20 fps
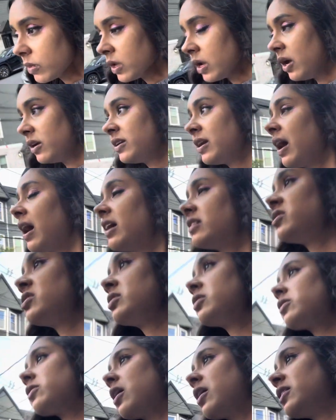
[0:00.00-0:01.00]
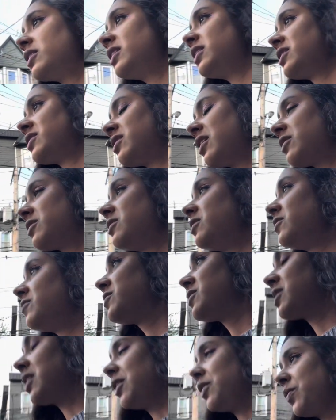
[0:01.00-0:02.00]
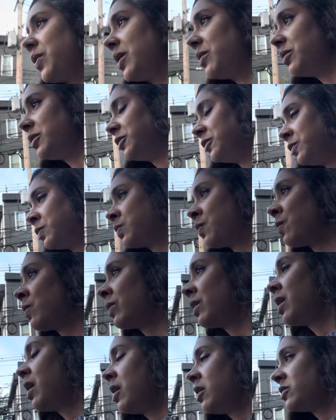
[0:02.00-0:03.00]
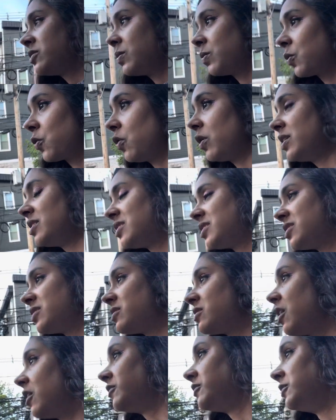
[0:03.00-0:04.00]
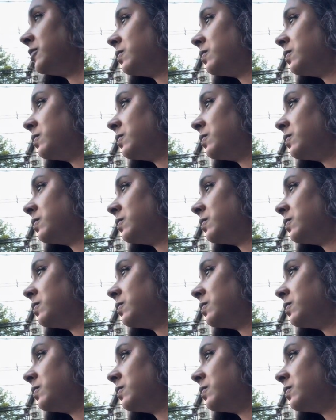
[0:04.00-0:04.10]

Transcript: Yeah, I've seen a lot of executives get away with some crazy stuff.